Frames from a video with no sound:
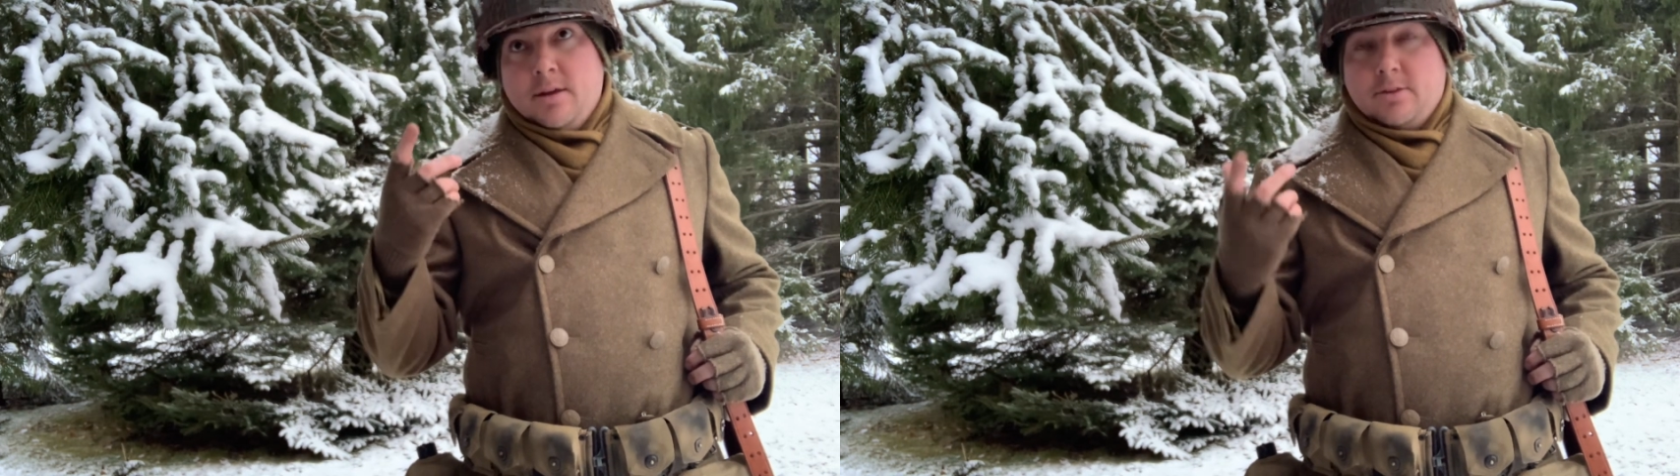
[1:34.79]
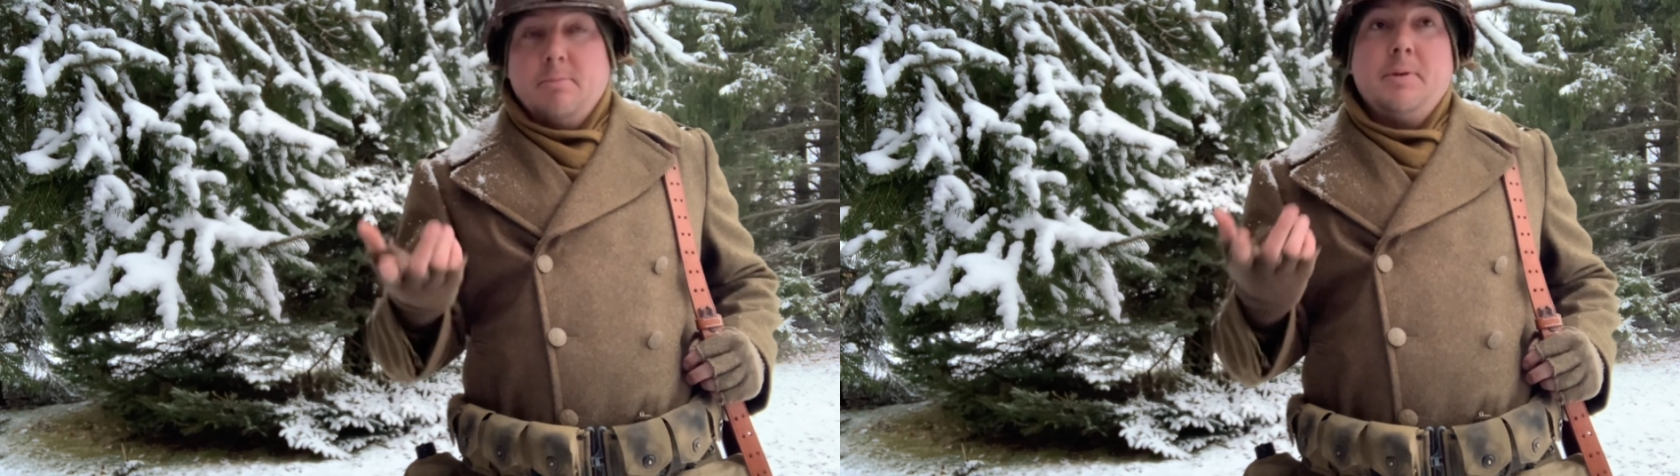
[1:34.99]

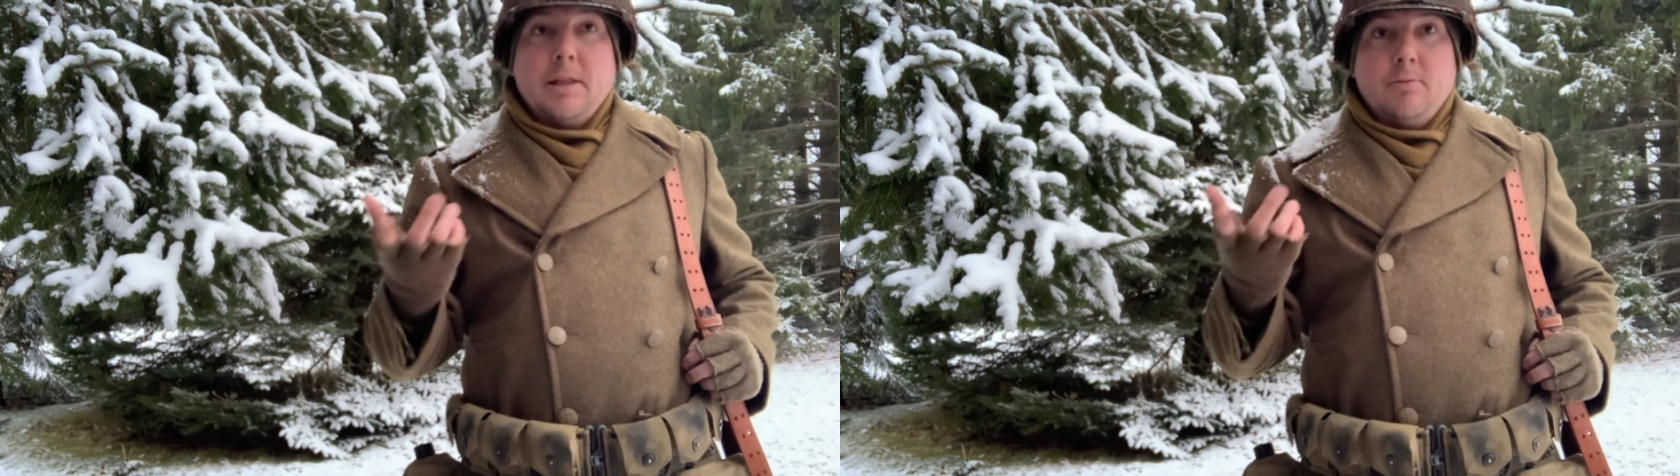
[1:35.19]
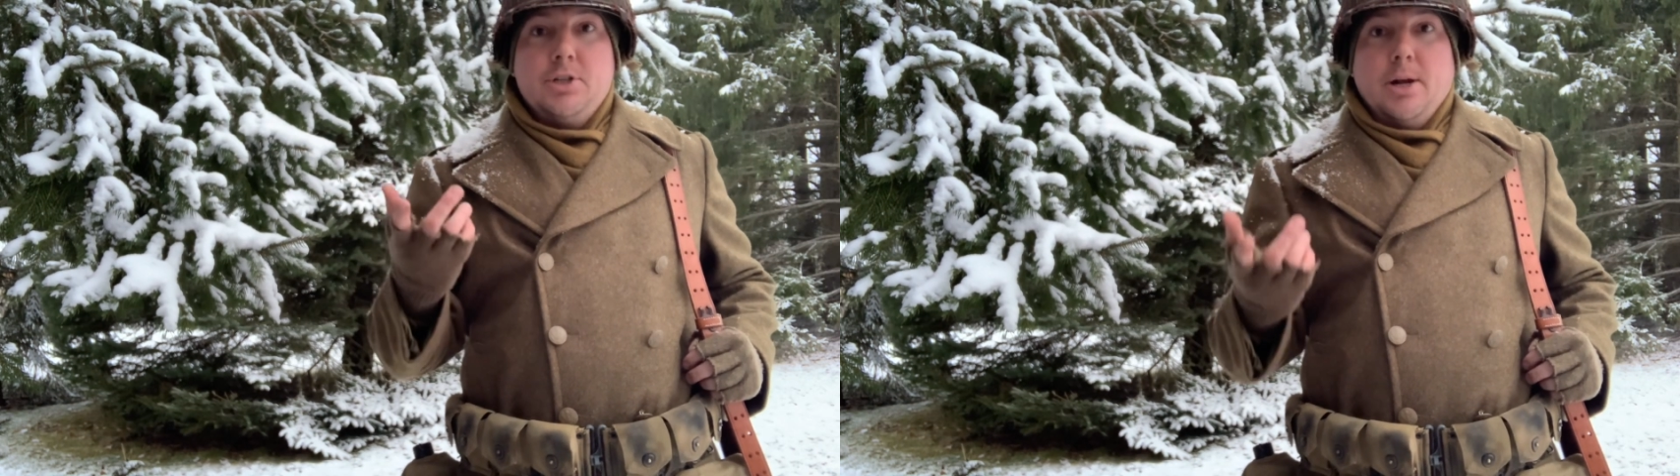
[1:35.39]
someone
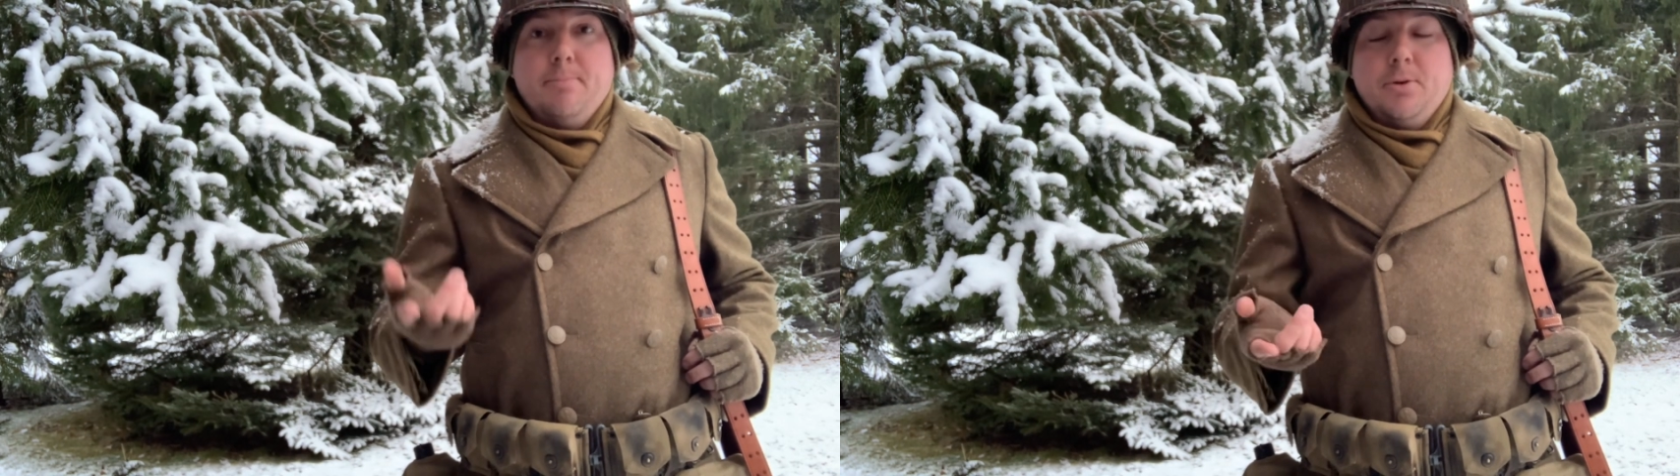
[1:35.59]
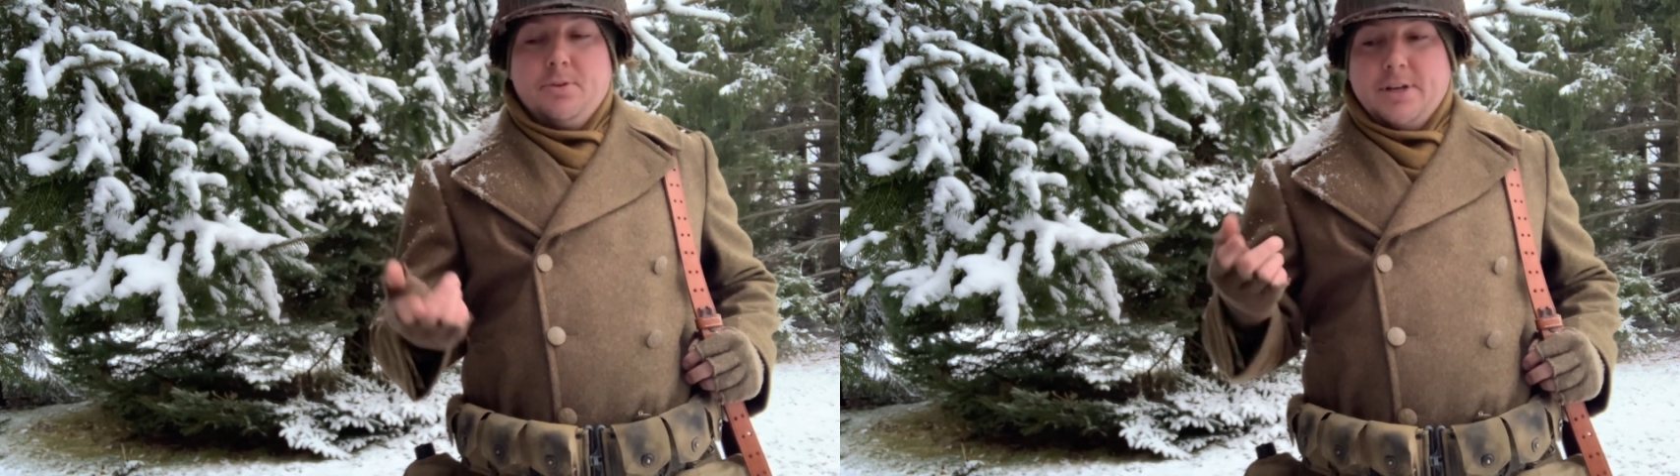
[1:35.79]
kept their jump
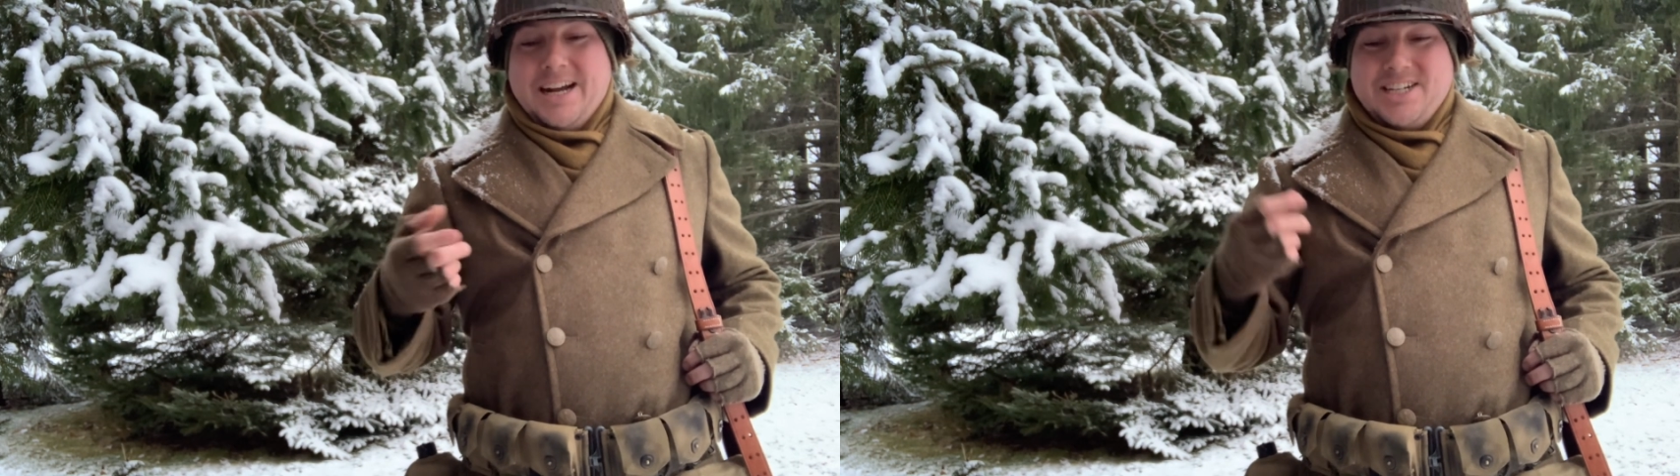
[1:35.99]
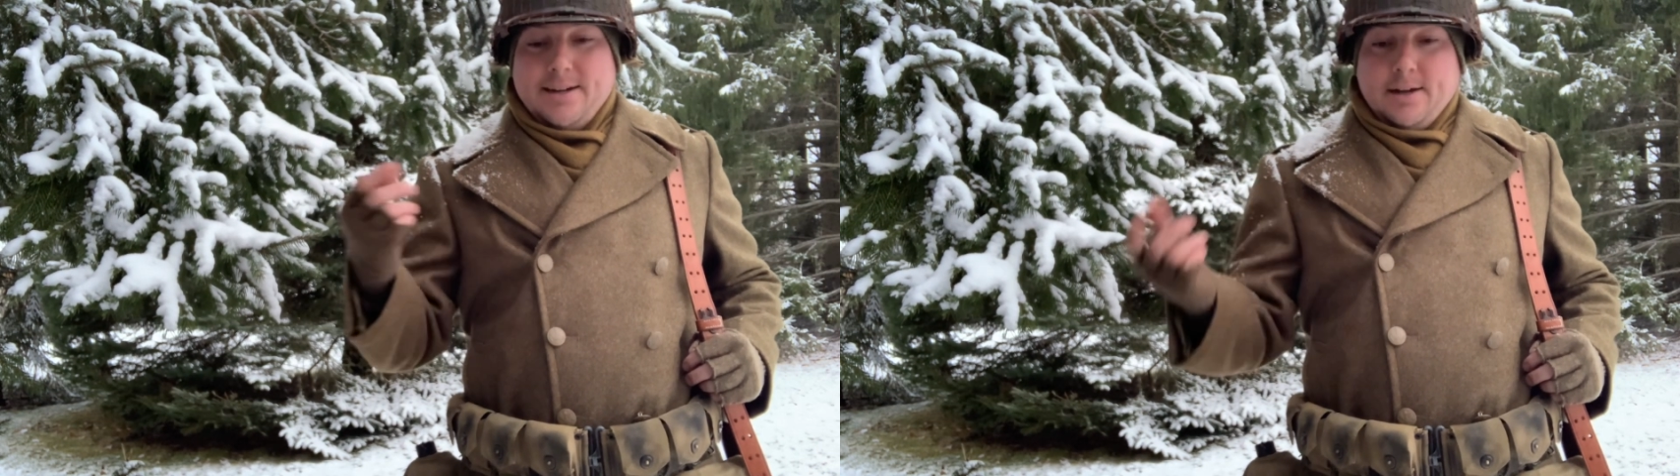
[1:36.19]
boots and
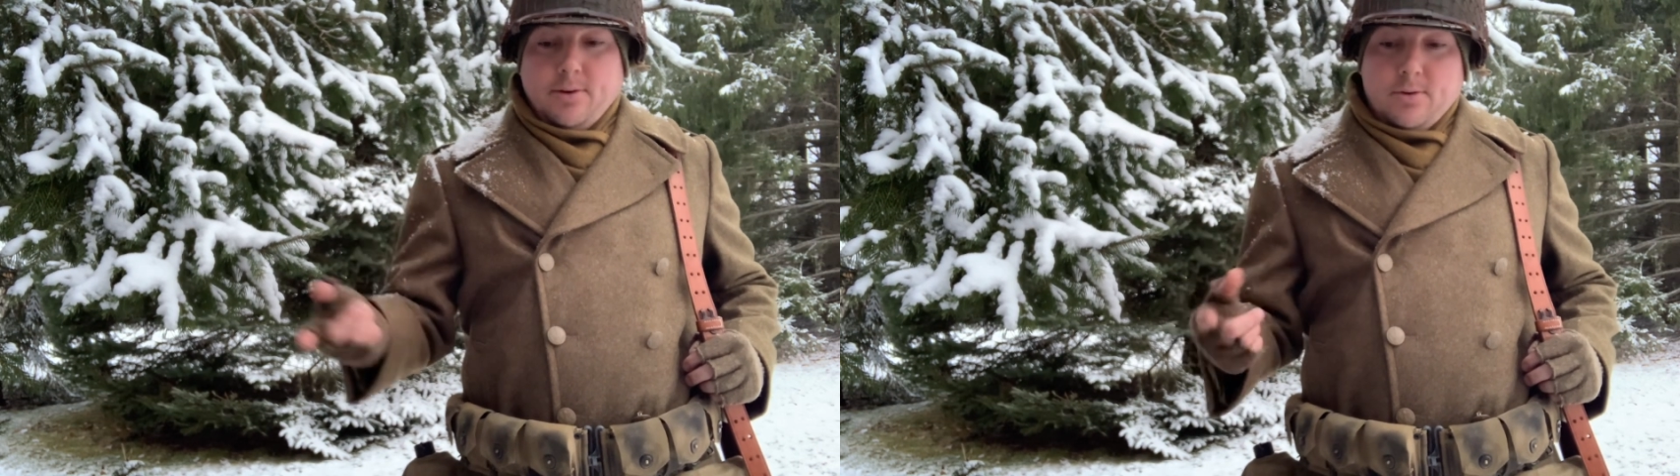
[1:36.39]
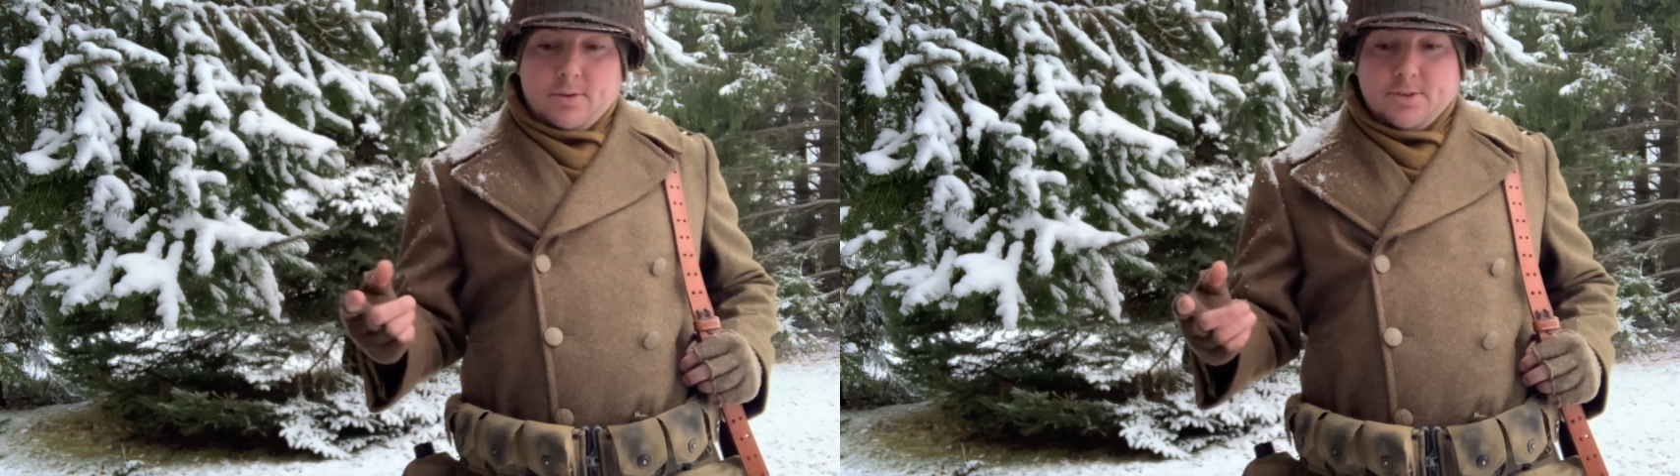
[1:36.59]
actually had to cut
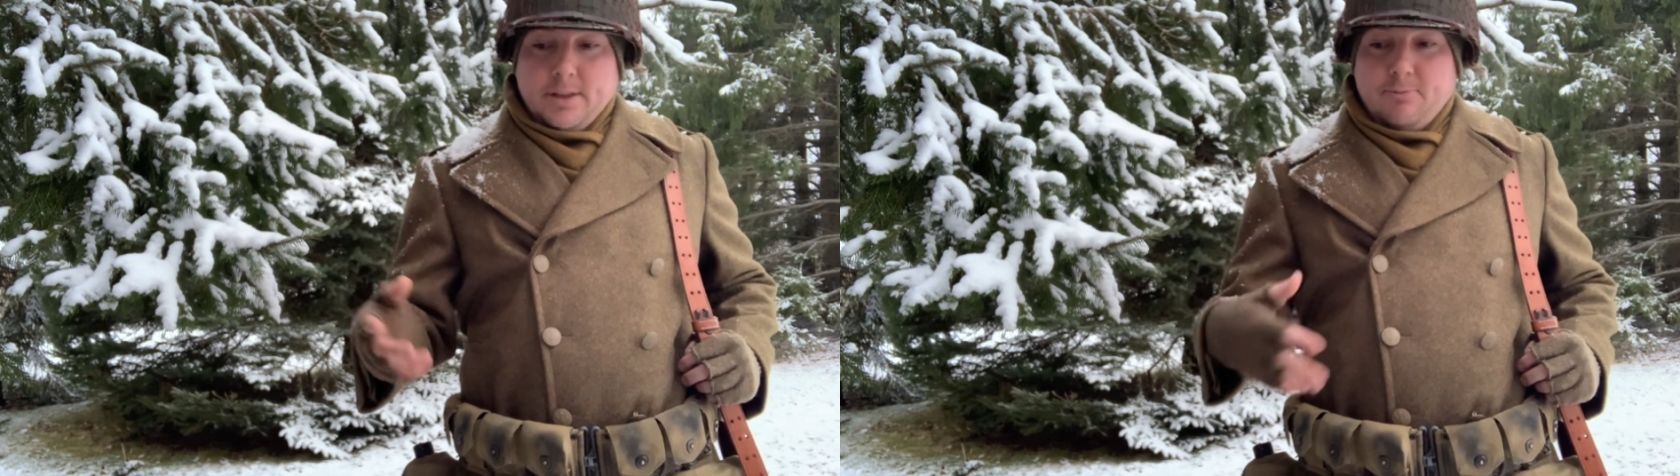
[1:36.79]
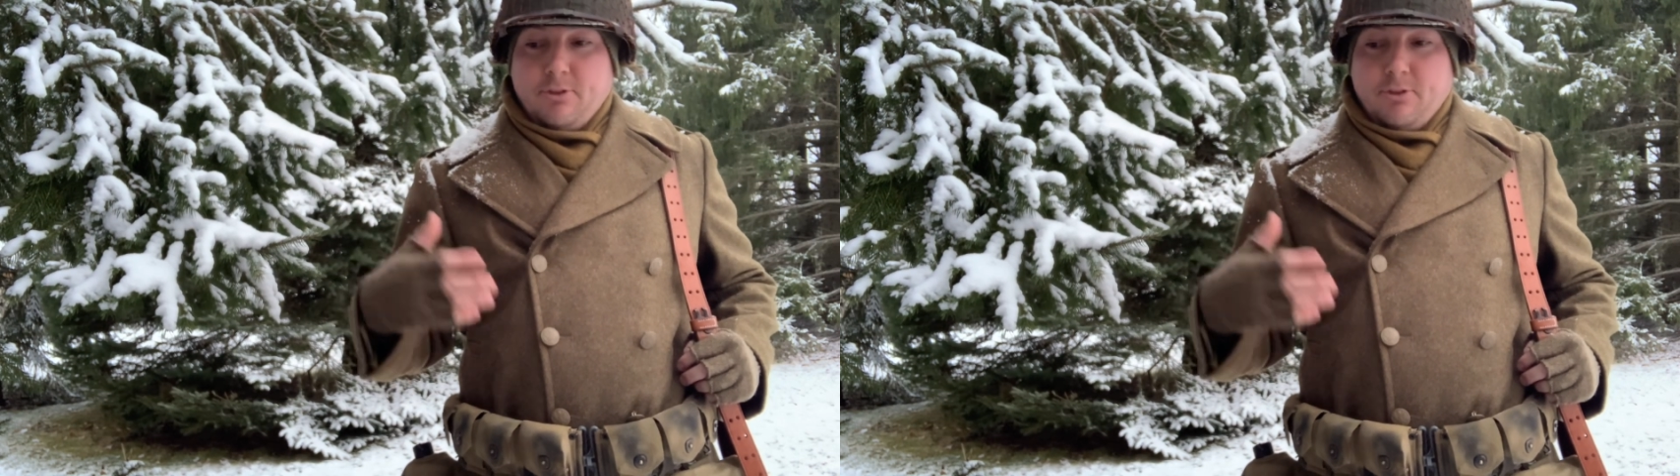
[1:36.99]
holes in them